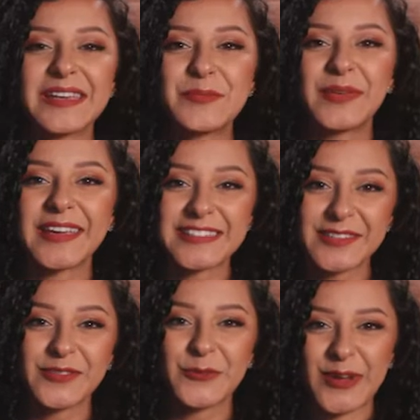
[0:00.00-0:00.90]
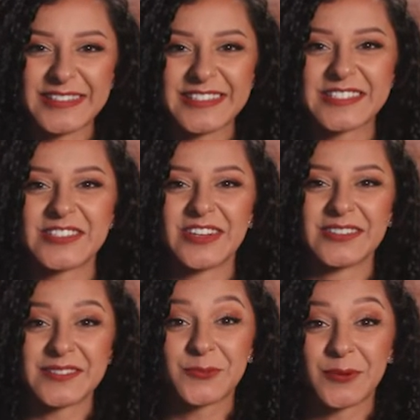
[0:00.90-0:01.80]
Because of the way
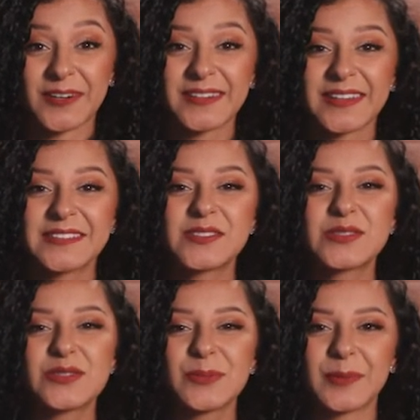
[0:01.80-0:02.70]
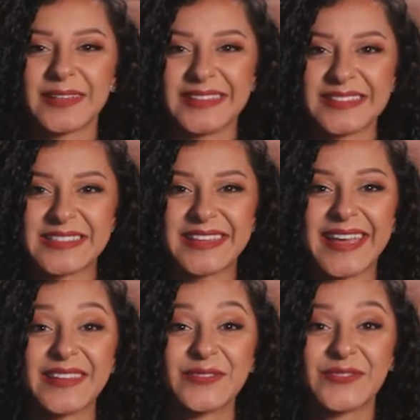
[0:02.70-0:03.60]
dictionaries work, it's super easy
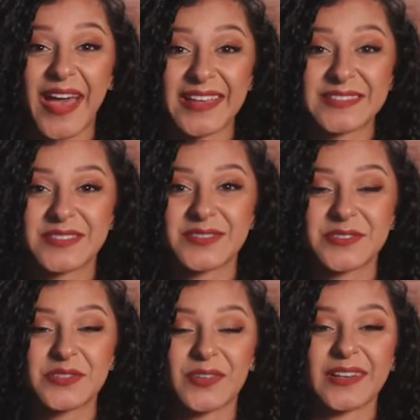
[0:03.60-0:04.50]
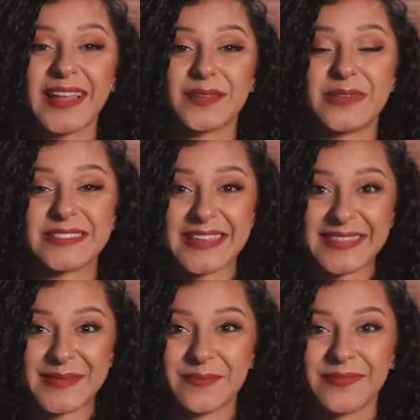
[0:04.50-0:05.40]
and fast to search for an element in
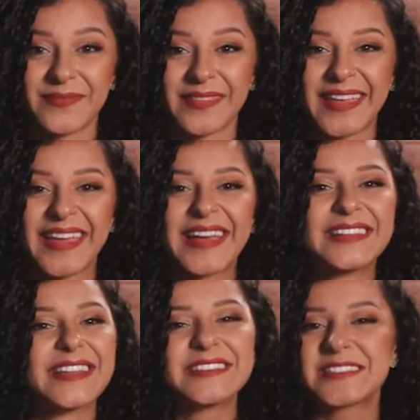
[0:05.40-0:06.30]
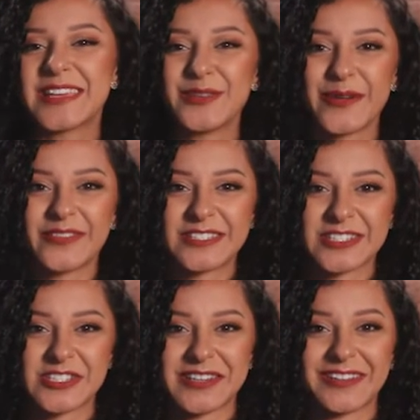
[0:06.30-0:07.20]
them. Let's say you have a
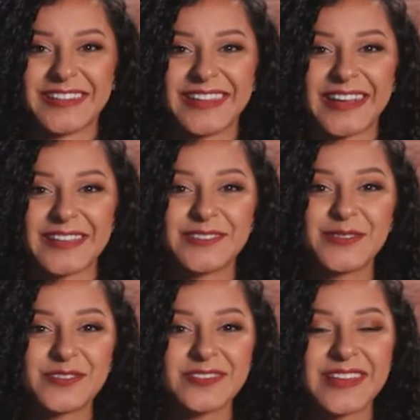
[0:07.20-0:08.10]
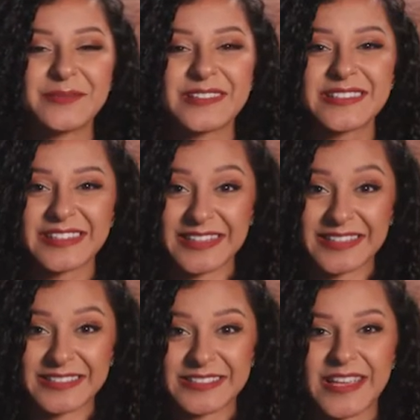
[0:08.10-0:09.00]
dictionary that has usernames as
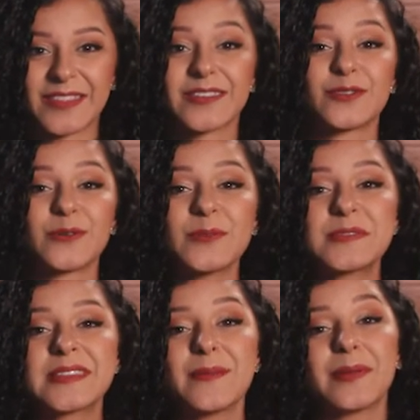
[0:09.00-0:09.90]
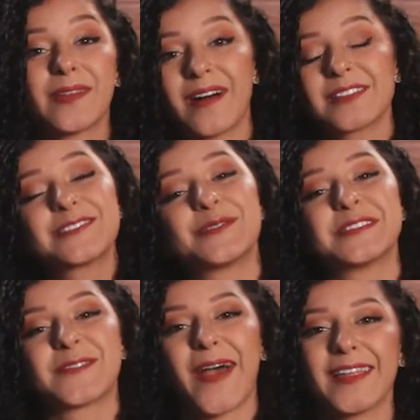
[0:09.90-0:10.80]
keys and the groups they belong to
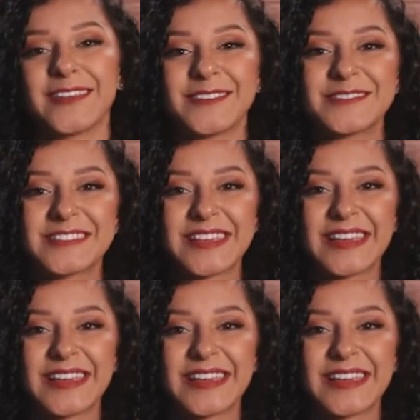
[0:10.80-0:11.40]
as values.